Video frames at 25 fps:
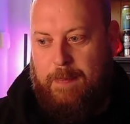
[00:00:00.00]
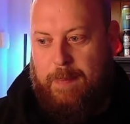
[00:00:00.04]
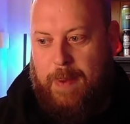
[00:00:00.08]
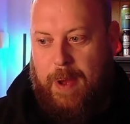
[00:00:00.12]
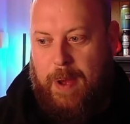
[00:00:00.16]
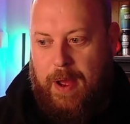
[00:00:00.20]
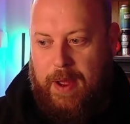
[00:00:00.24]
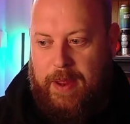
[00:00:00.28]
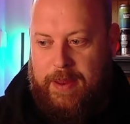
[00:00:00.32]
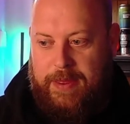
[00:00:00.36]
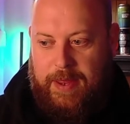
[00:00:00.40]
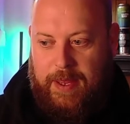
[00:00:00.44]

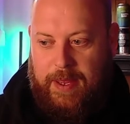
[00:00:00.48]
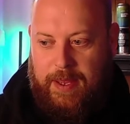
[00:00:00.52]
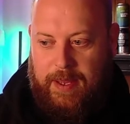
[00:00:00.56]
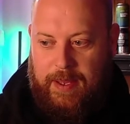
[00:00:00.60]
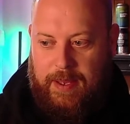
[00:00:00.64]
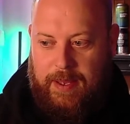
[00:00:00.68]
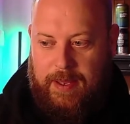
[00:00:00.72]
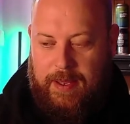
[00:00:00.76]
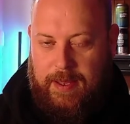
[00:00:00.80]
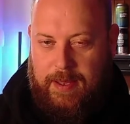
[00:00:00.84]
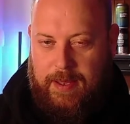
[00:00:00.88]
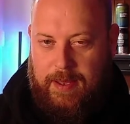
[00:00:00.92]
but I
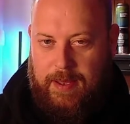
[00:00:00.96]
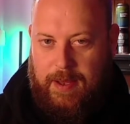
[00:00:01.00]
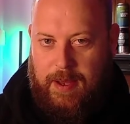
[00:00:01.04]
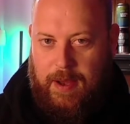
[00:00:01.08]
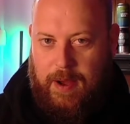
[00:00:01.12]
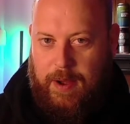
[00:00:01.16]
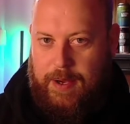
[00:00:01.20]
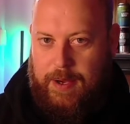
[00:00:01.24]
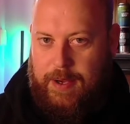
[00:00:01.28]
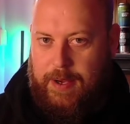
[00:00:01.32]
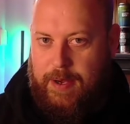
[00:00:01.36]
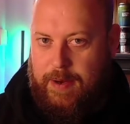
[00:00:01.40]
think
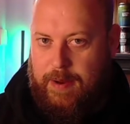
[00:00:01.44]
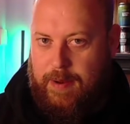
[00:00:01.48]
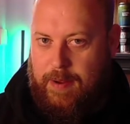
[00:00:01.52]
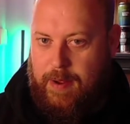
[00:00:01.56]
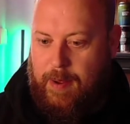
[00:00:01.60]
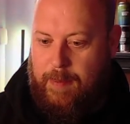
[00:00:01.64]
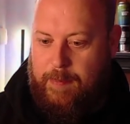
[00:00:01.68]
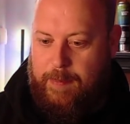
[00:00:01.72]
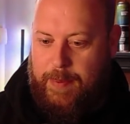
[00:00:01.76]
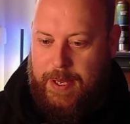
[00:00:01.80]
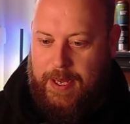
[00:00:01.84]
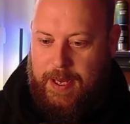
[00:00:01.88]
I'd
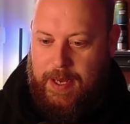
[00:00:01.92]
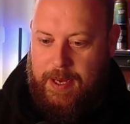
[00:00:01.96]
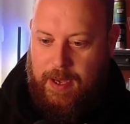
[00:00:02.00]
be